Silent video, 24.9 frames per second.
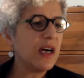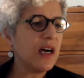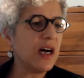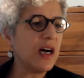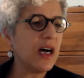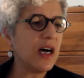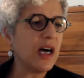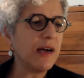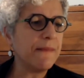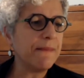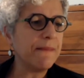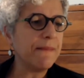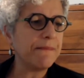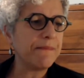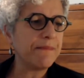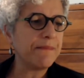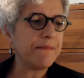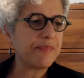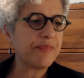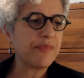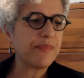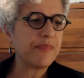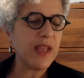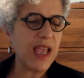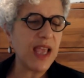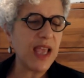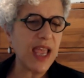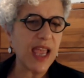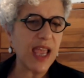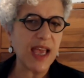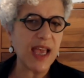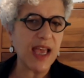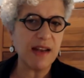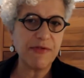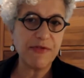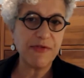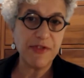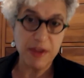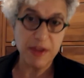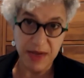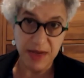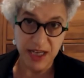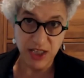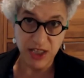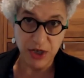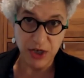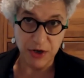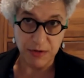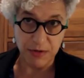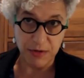um, and for the
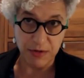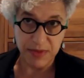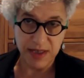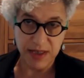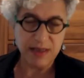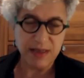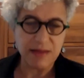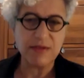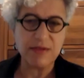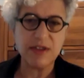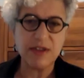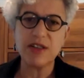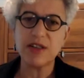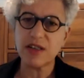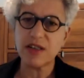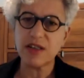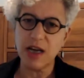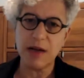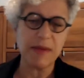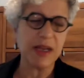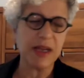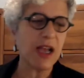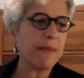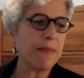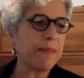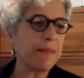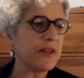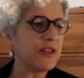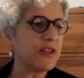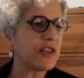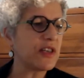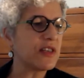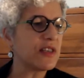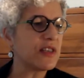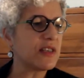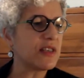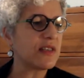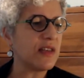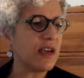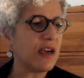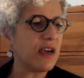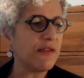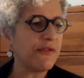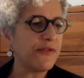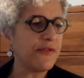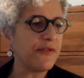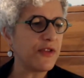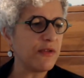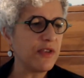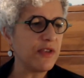midterms, which are coming up in just a
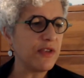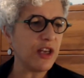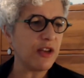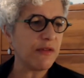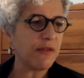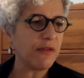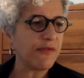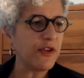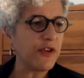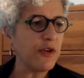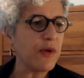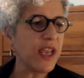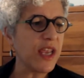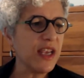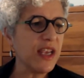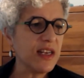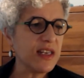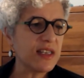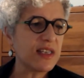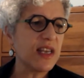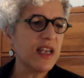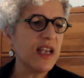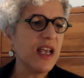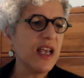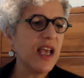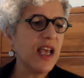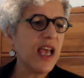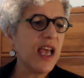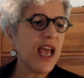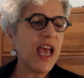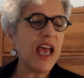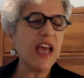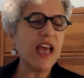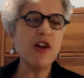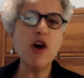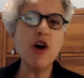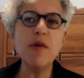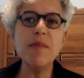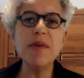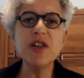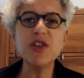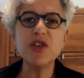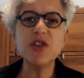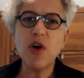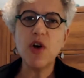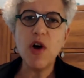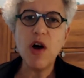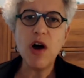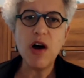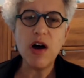few, you know, few weeks. And
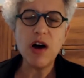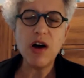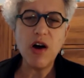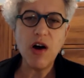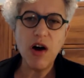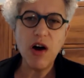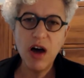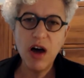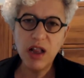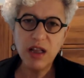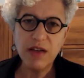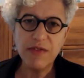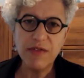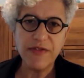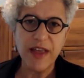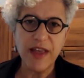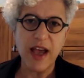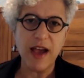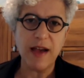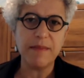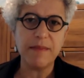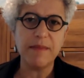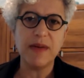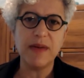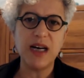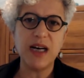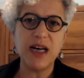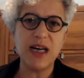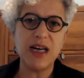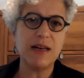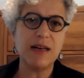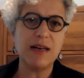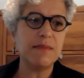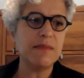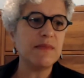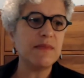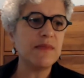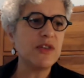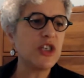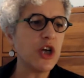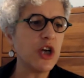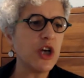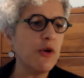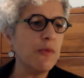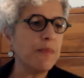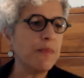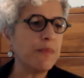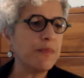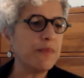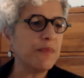almost all of them um,
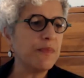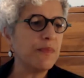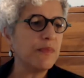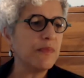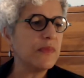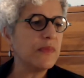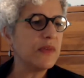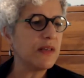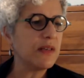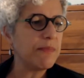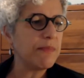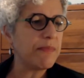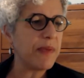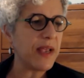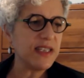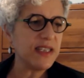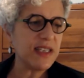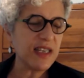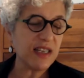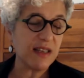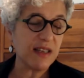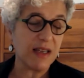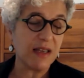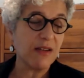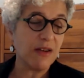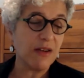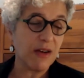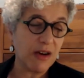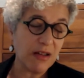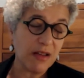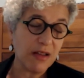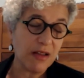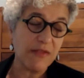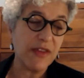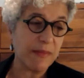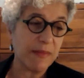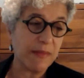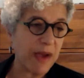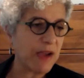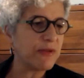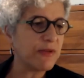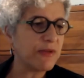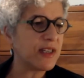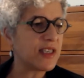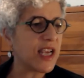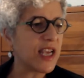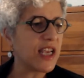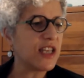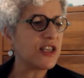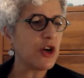don't, basically all of them, I
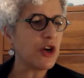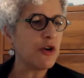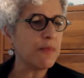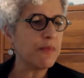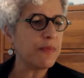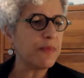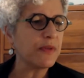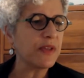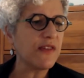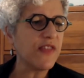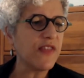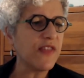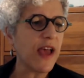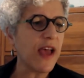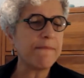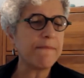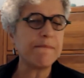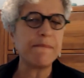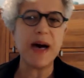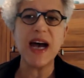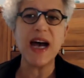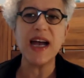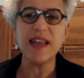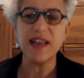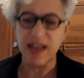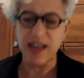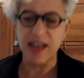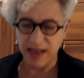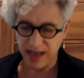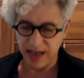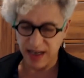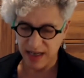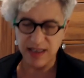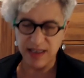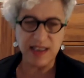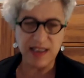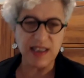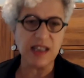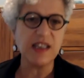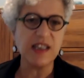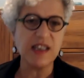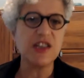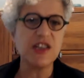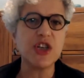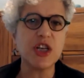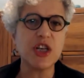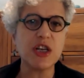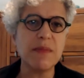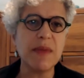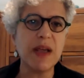would say, don't believe that Biden is the
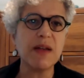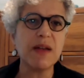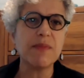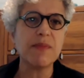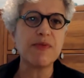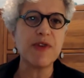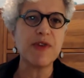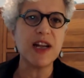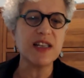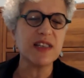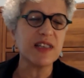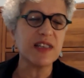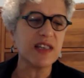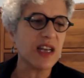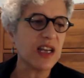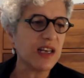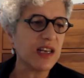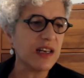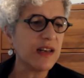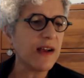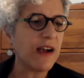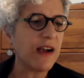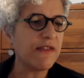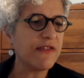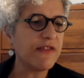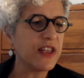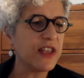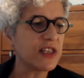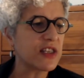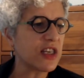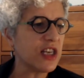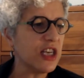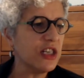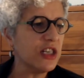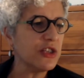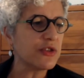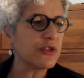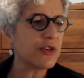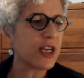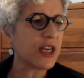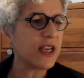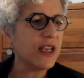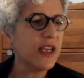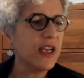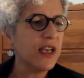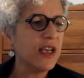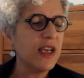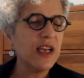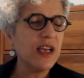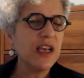legitimate president of this country.